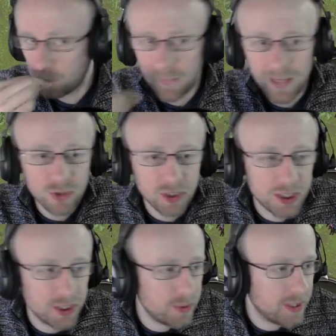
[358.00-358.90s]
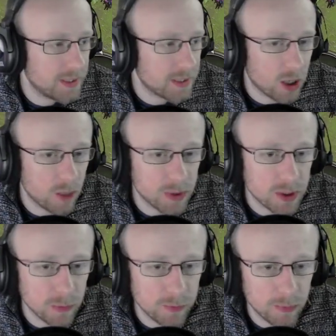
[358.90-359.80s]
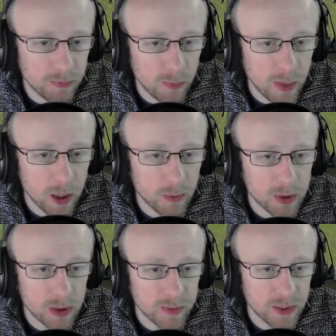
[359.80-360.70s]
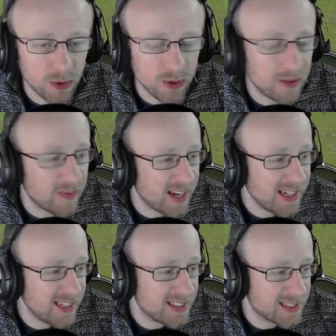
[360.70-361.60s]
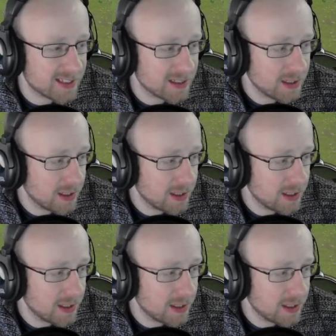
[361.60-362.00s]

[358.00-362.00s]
I've got to shoot his armoured stuff up before my armoured stuff. It's all the evades.